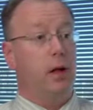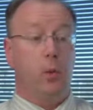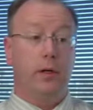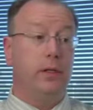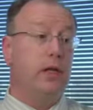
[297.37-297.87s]

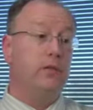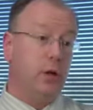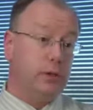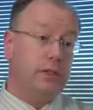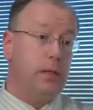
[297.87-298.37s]
One can even
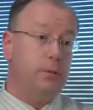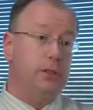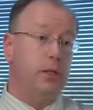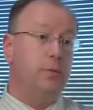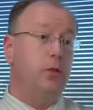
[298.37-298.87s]
go
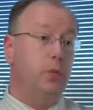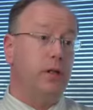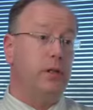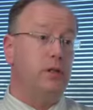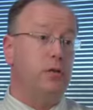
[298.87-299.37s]
seamlessly
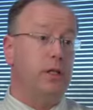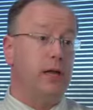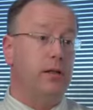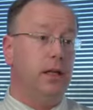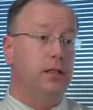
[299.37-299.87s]
between the two
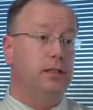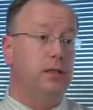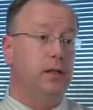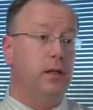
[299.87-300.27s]
techniques.